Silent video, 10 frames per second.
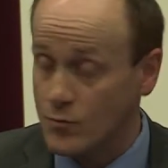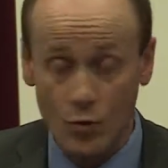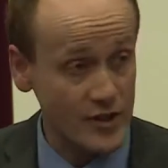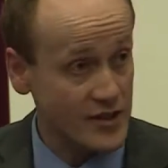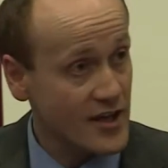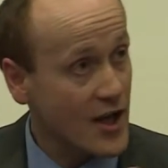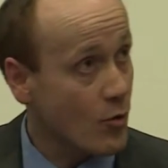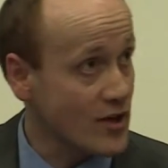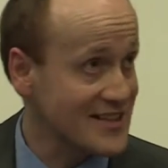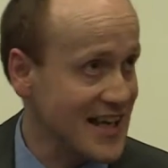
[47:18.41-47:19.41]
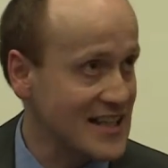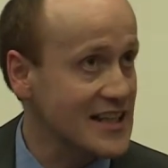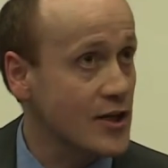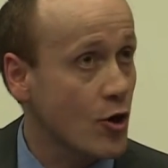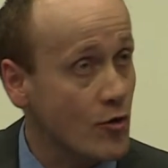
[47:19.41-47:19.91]
what exactly
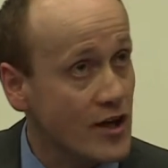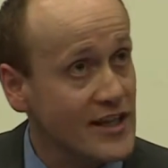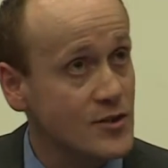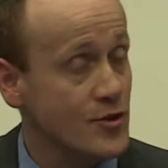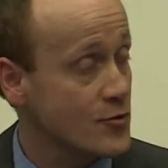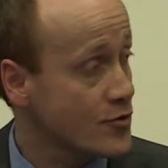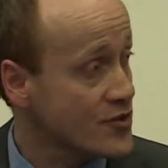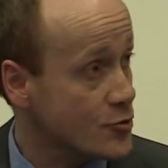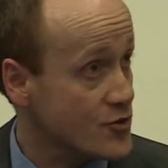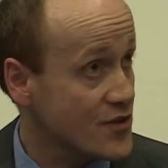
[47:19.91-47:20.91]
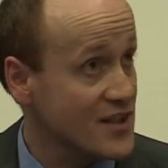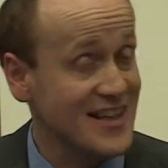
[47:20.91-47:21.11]
it correlates with and all these sorts of things.